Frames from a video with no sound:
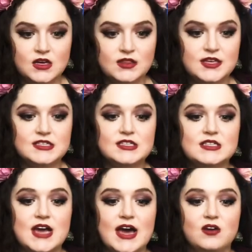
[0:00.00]
This is
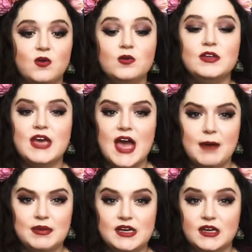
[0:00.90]
not only
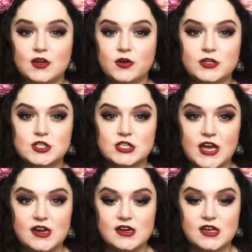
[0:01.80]
happening in
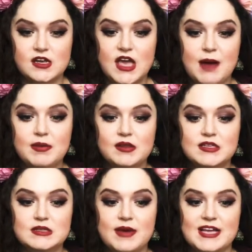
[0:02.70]
Christianity.
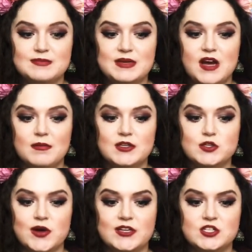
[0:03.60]
Capitalism has become
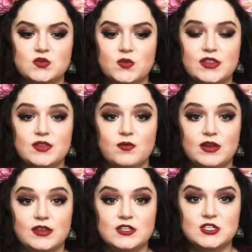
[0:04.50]
entrenched with
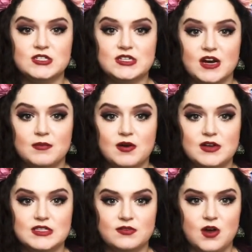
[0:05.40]
religious
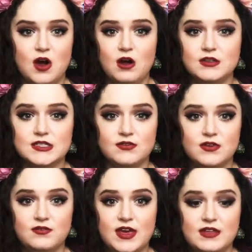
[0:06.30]
ceremonies of all
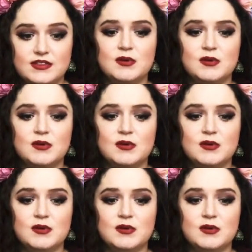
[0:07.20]
different faiths. So